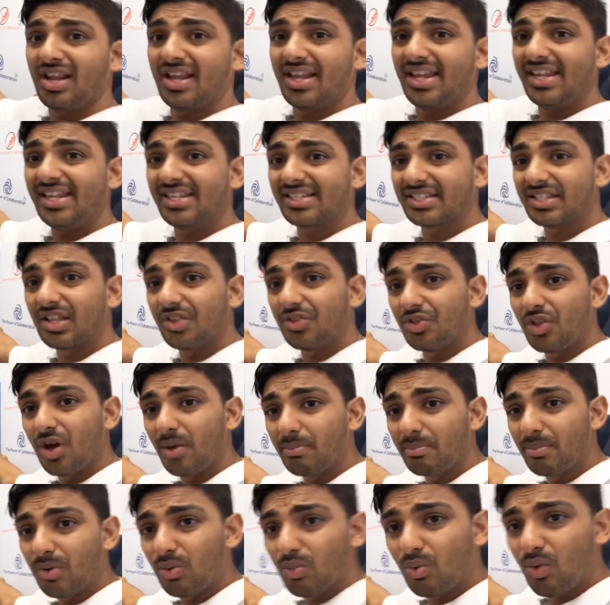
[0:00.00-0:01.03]
He's the
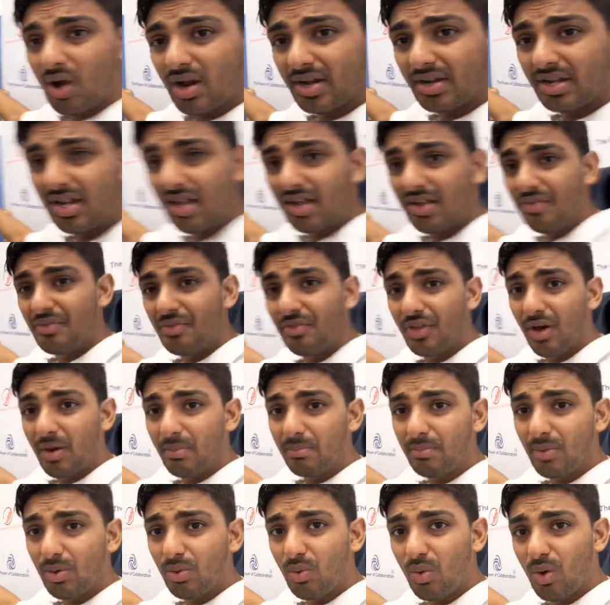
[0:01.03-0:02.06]
number one
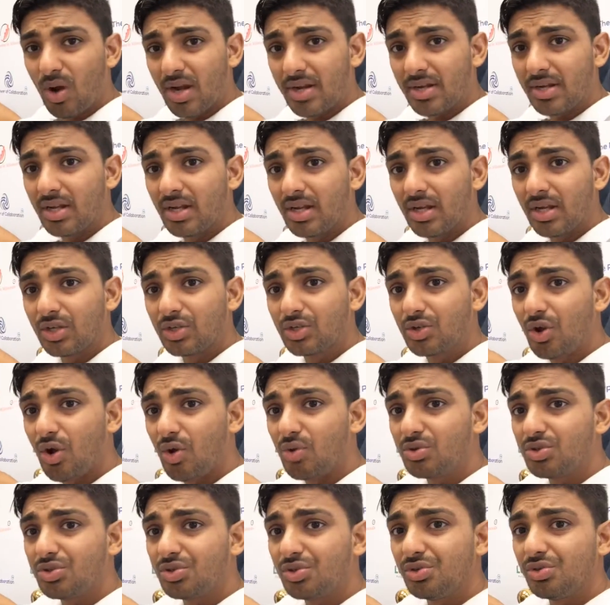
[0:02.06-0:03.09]

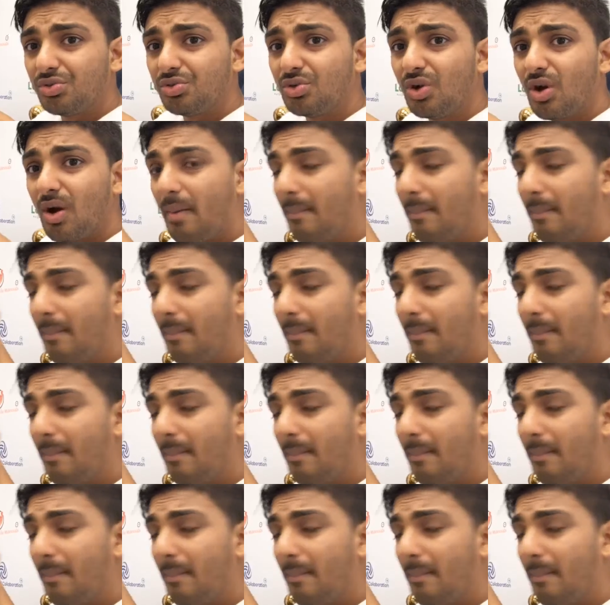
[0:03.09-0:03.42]
go-to